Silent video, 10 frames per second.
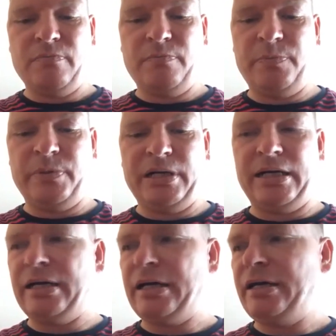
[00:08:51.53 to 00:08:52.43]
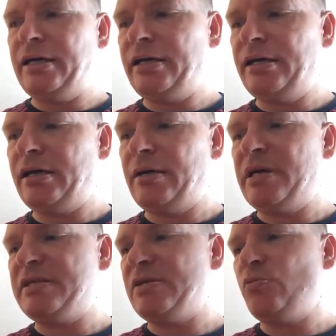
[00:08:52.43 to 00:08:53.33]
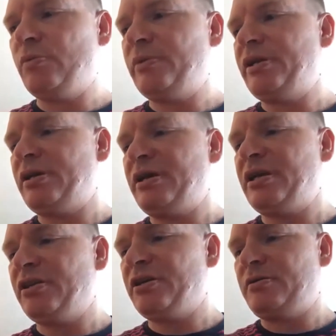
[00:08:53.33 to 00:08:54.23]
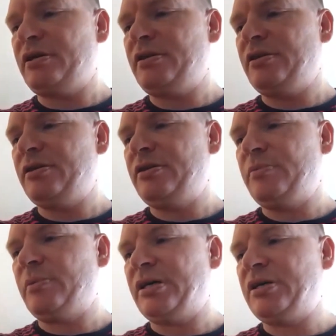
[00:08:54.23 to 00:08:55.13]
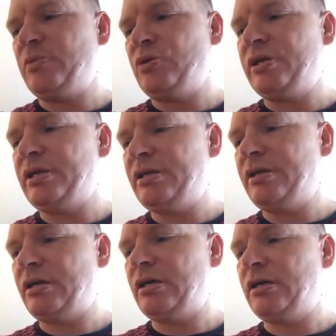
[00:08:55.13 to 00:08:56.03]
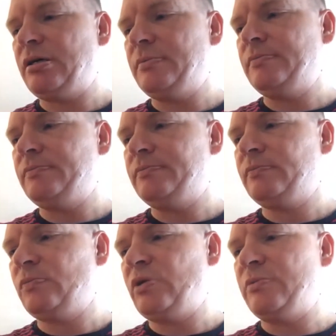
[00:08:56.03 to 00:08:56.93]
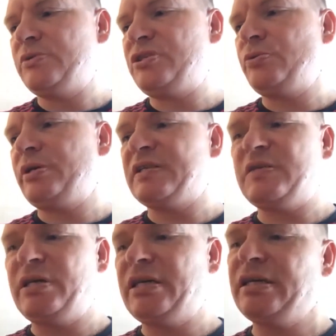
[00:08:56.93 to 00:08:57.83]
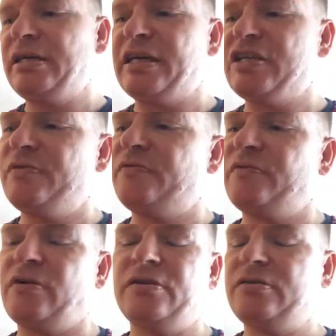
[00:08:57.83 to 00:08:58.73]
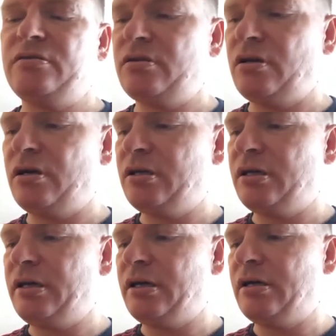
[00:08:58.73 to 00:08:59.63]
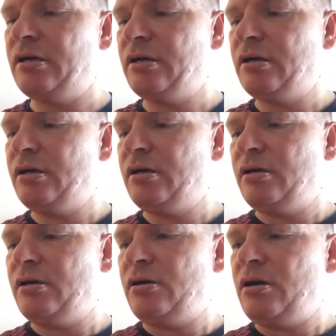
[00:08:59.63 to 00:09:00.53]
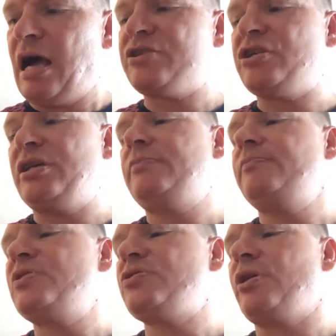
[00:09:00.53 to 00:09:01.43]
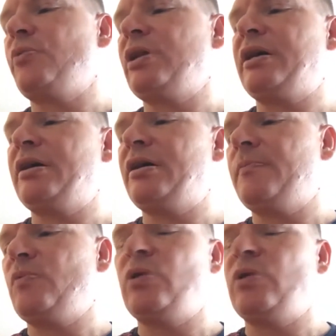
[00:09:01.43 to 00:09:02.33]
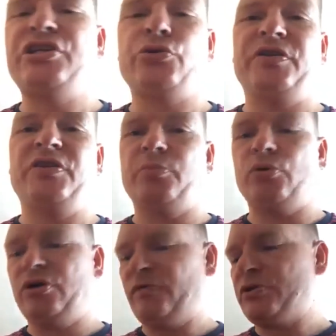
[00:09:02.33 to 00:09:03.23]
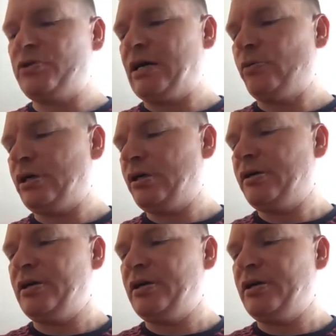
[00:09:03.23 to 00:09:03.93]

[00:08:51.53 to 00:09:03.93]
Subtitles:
by a Métis woman in the nearby community when I was doing a speaking engagement on a. Actually, sorry, when I joined the board of Odawa, it